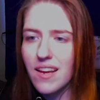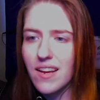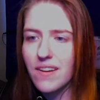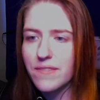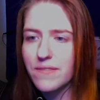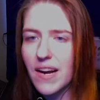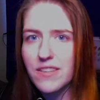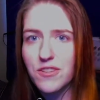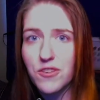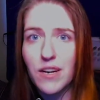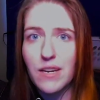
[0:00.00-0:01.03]

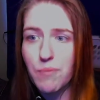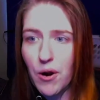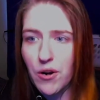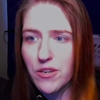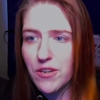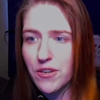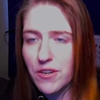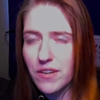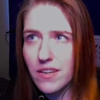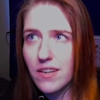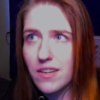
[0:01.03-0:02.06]
Foster and Parker
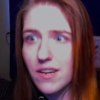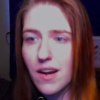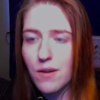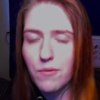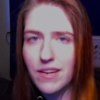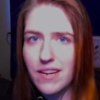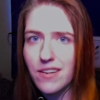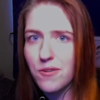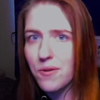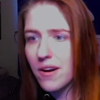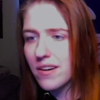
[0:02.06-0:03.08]
Reed, who
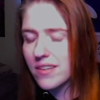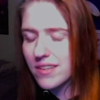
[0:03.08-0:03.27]
are